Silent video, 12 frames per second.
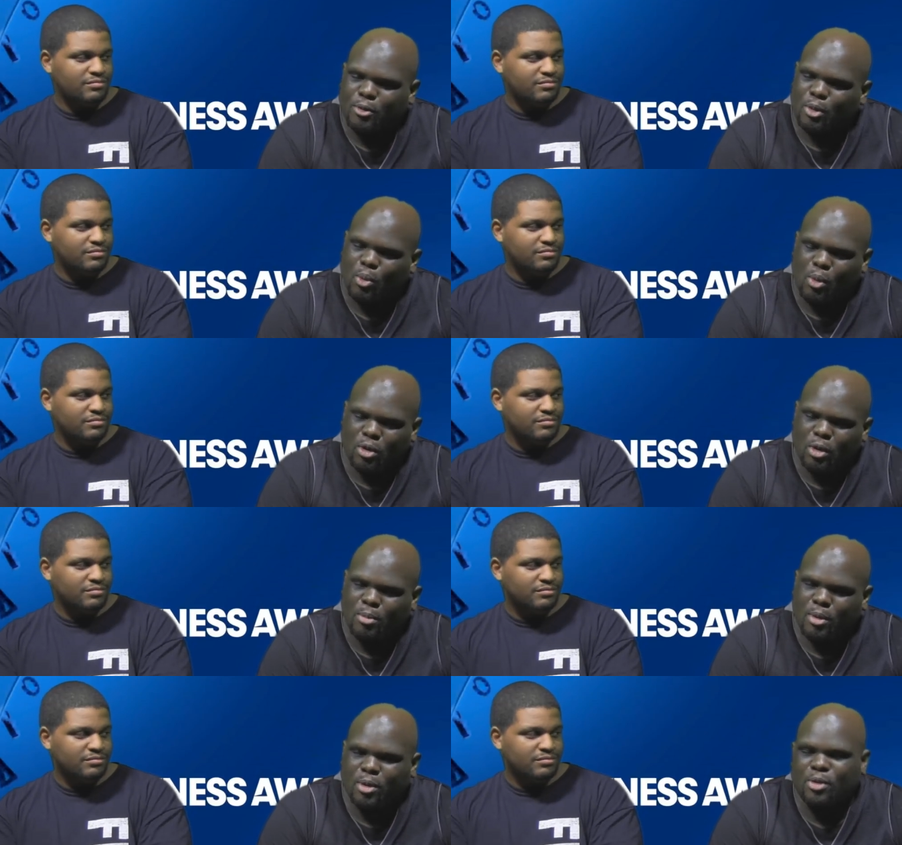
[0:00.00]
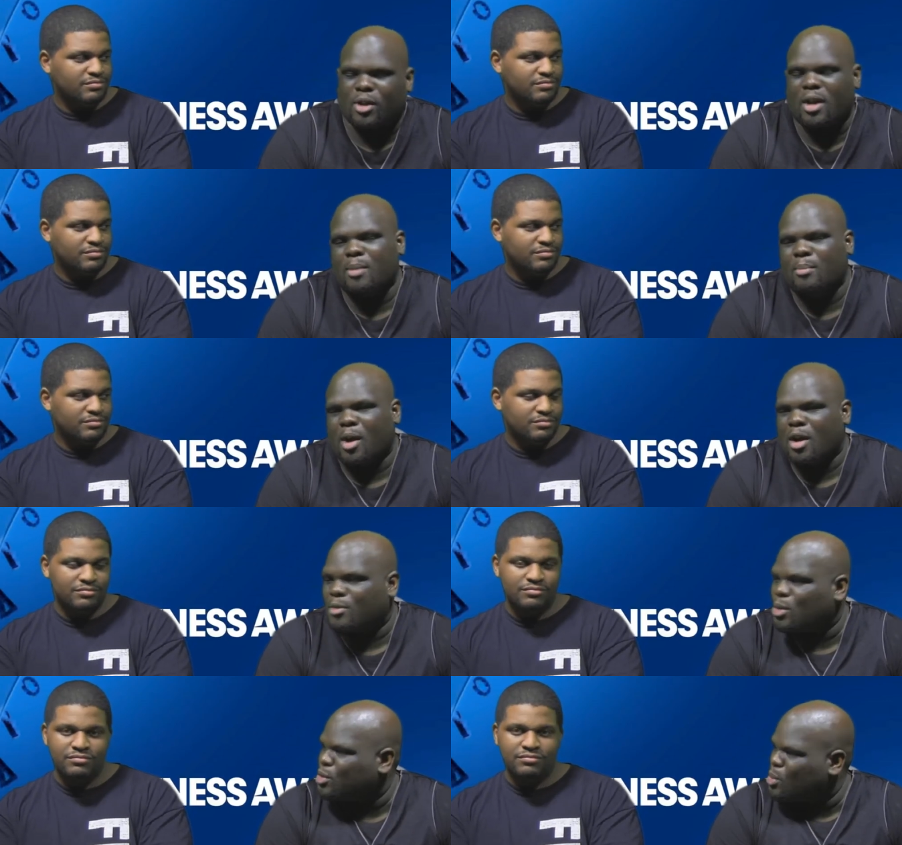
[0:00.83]
Speaker 1: for Warner Brothers and
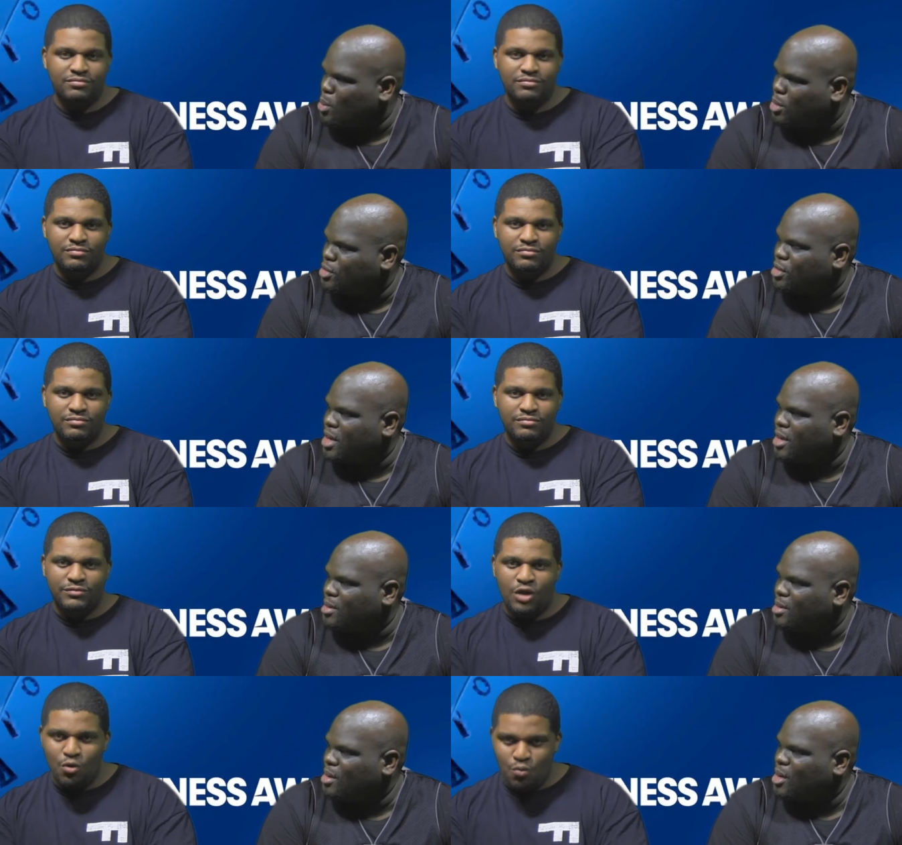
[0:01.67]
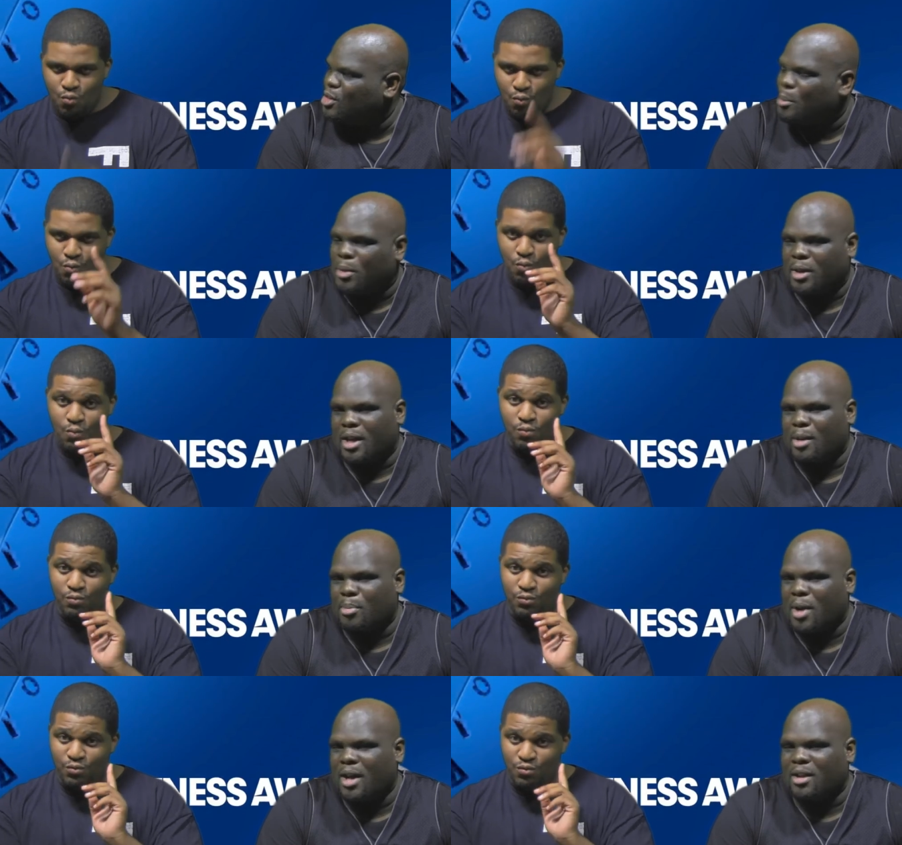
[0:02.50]
Marvel to work together to put out a
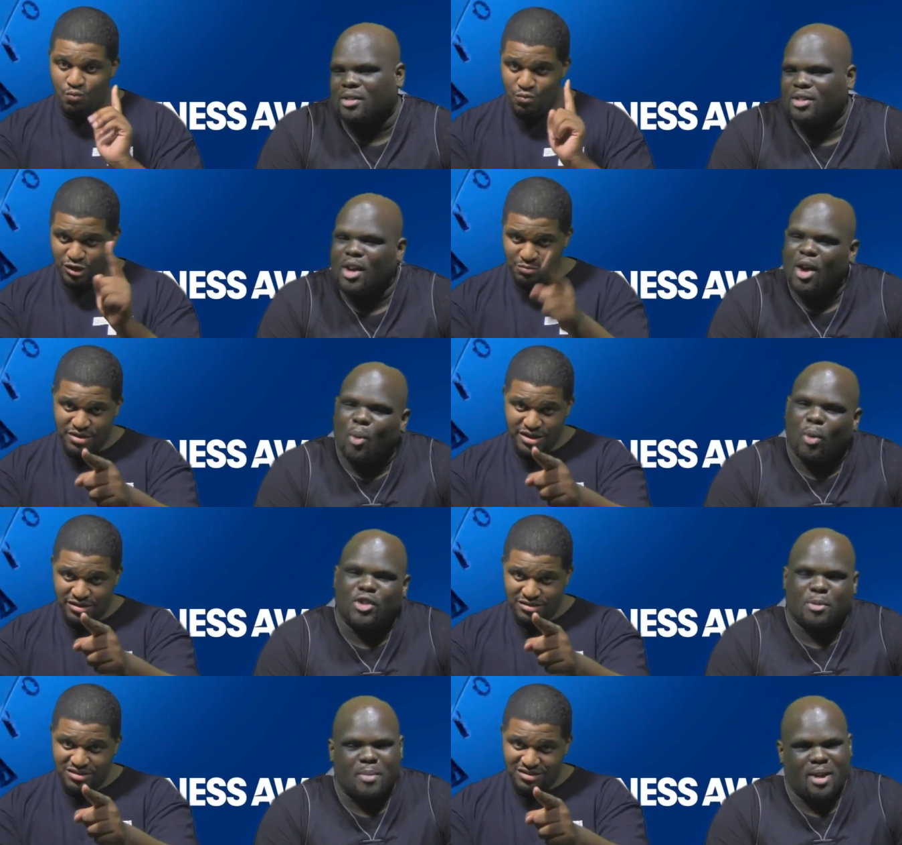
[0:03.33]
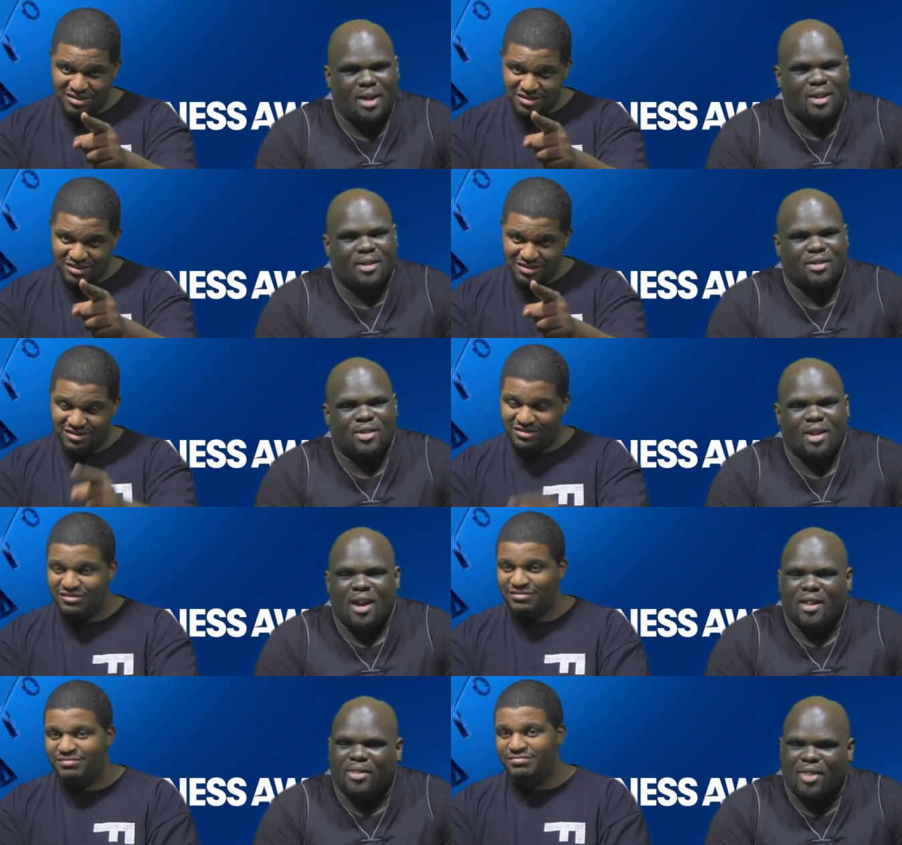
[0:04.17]
product, which means which means
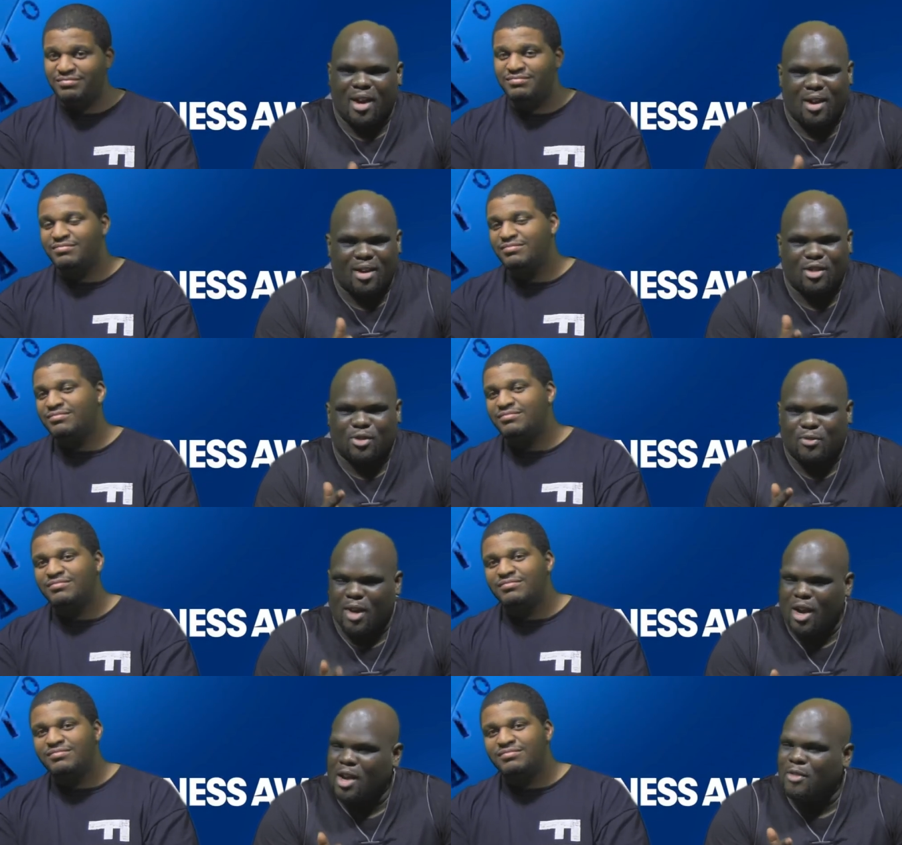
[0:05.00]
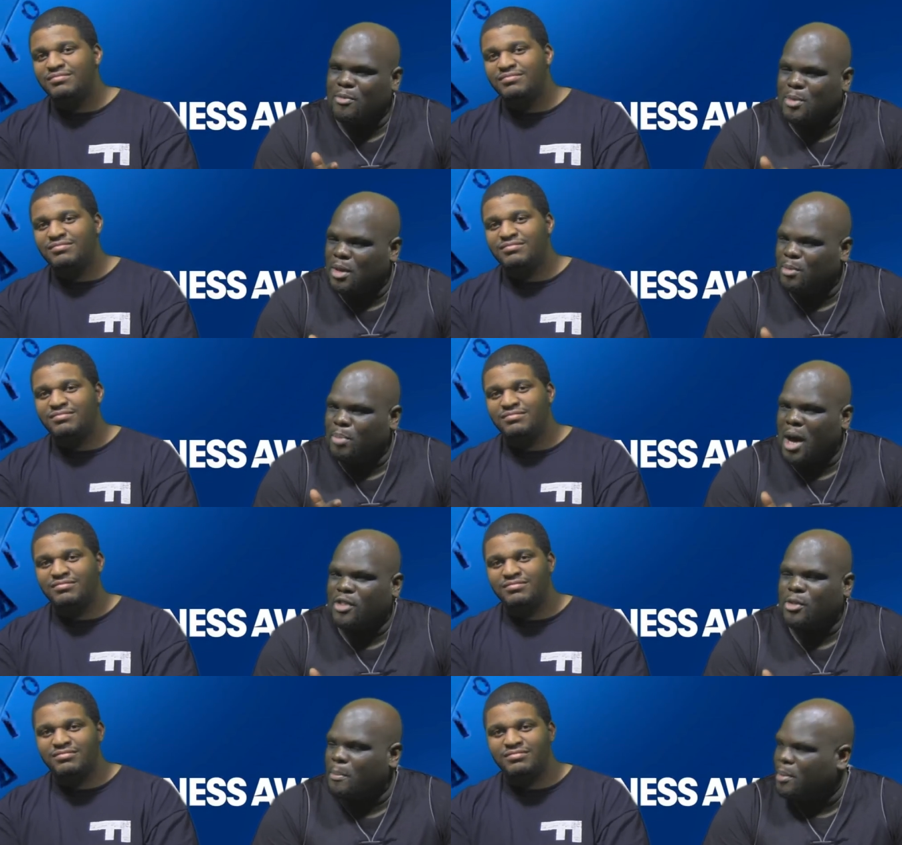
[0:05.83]
there is very good
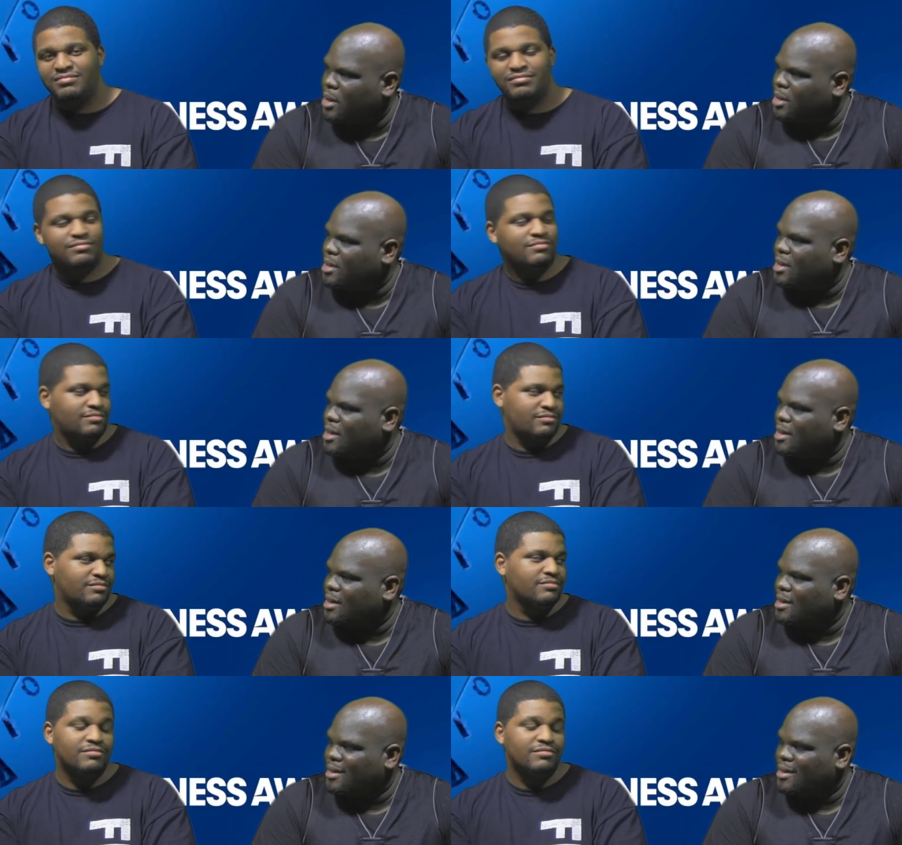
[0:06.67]
possibility.